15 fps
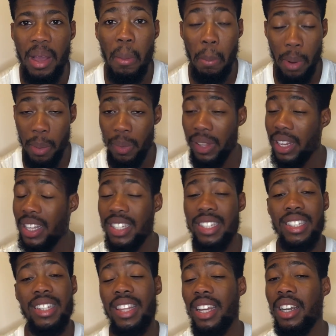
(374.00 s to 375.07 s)
But let's
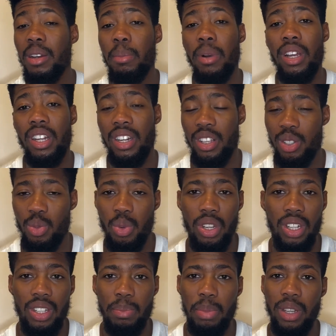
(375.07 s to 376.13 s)
think about it as
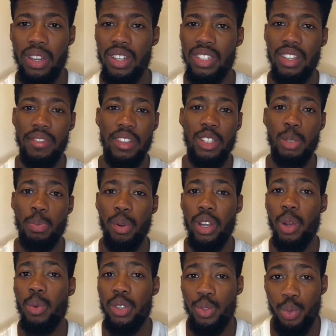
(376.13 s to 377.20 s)
well, because if the
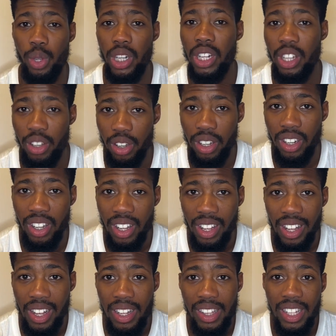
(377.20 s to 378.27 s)
sprayer was really good,
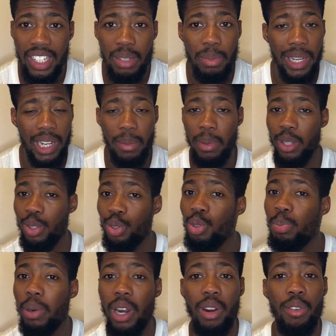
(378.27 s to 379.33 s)
this might have been too
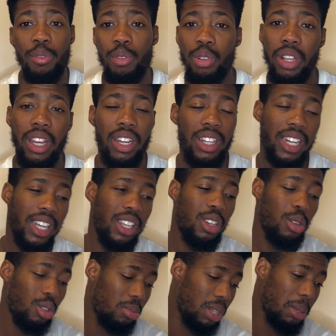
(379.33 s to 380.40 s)
powerful, and like, you
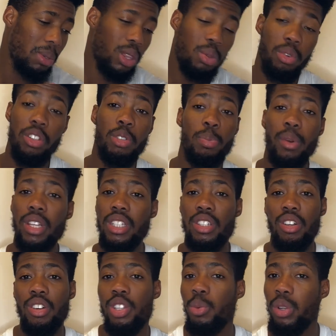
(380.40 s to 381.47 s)
know, maybe 3 sprays is
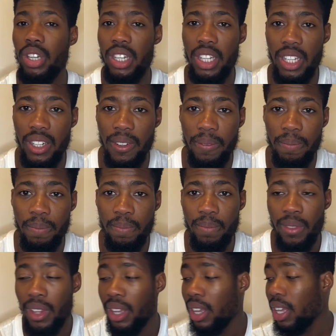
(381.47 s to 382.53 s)
all you would need.
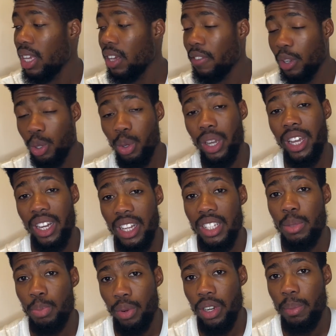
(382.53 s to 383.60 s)
Even though it is
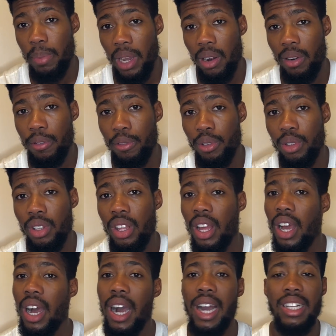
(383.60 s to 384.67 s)
pretty powerful,
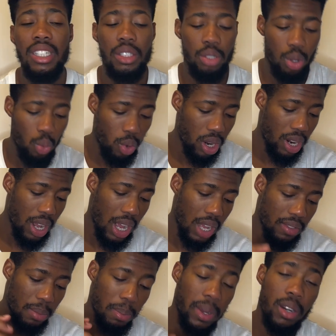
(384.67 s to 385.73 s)
I still want to
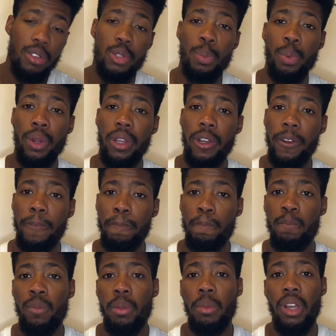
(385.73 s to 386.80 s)
have a better sprayer,
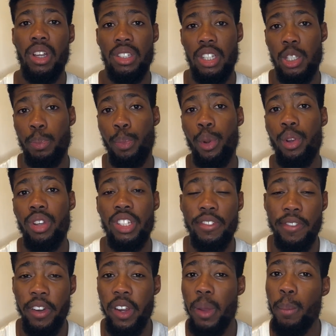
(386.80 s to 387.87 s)
because a sprayer is
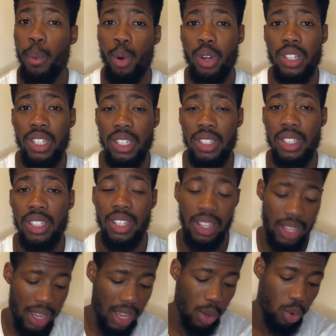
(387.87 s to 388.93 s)
very important.
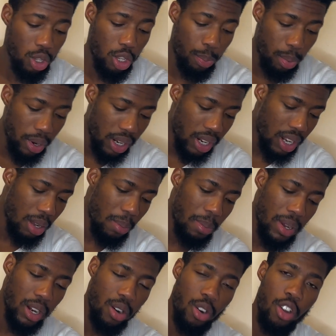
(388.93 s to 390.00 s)
It will spread it out
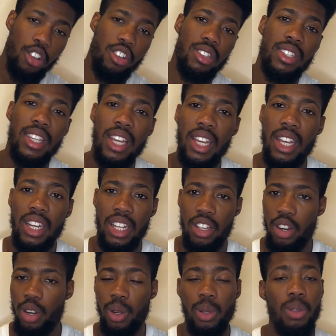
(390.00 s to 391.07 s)
better on your skin and
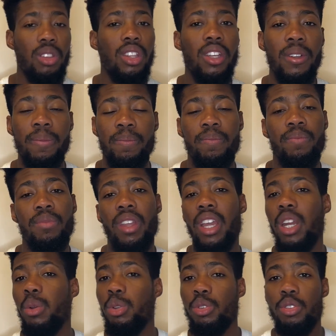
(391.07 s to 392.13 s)
your clothing,
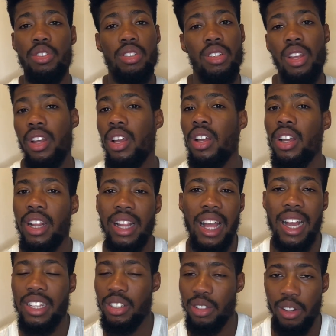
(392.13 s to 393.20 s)
and it'll just
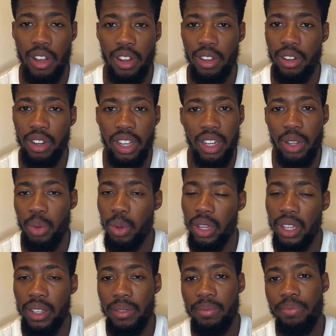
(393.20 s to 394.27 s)
last longer in a
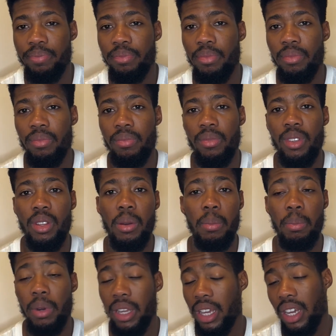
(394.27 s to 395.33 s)
way.
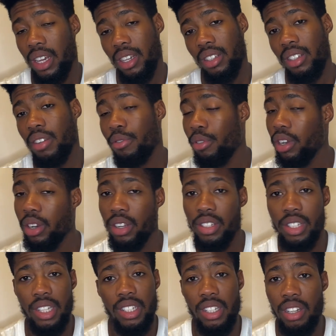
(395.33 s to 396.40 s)
But yeah, the
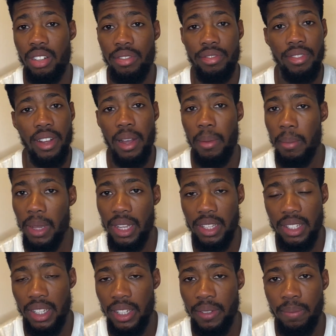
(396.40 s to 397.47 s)
fragrance itself,
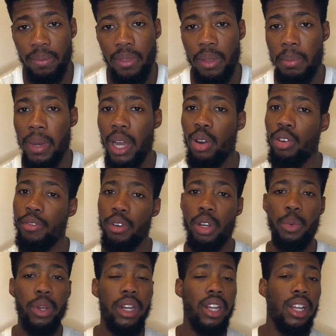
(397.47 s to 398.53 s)
amazing. My overall
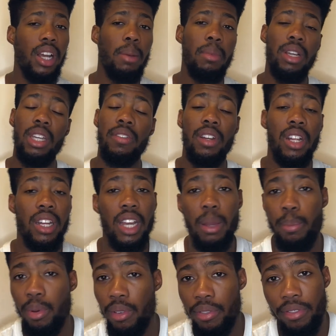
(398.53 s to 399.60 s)
rating, I'm gonna give it a
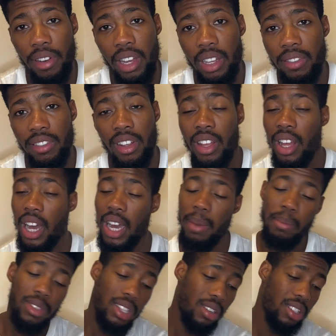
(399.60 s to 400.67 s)
9.5.
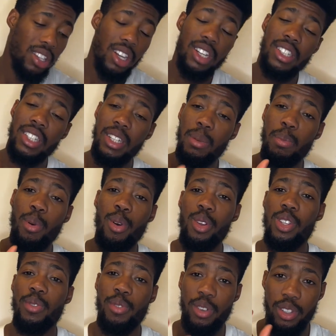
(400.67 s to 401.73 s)
I'm deducting
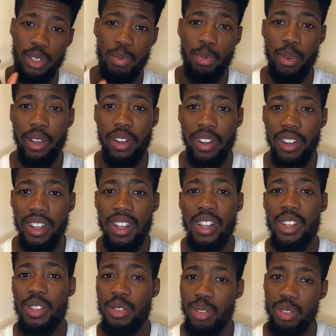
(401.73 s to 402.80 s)
points for the sprayer.
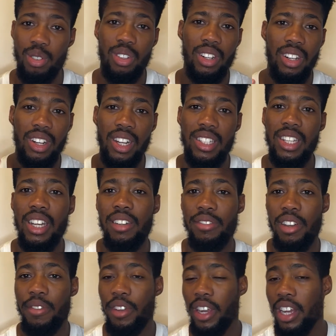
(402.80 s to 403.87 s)
So
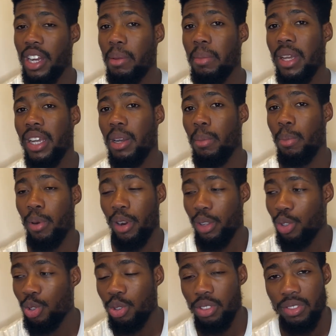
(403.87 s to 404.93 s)
Lataffa, if you're gonna make a
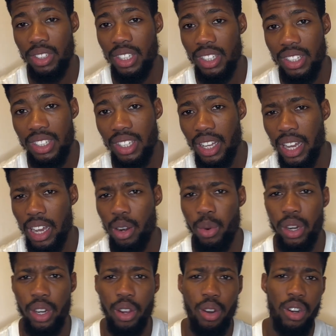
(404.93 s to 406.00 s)
part 2 of this, I
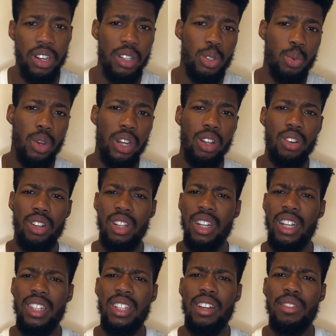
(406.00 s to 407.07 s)
already heard this one called
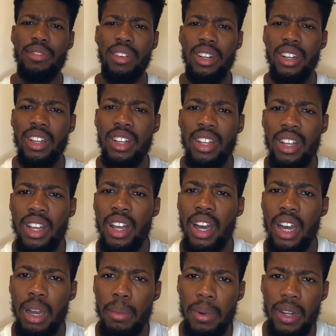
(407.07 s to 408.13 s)
Lataffa
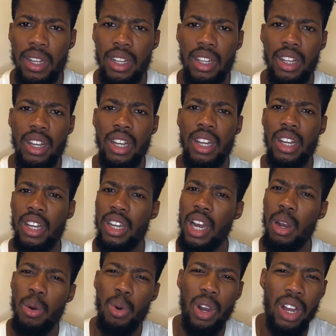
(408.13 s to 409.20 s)
Khamrah
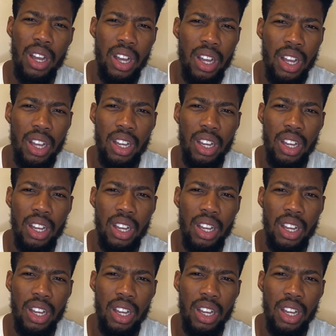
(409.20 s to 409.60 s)
Kalha.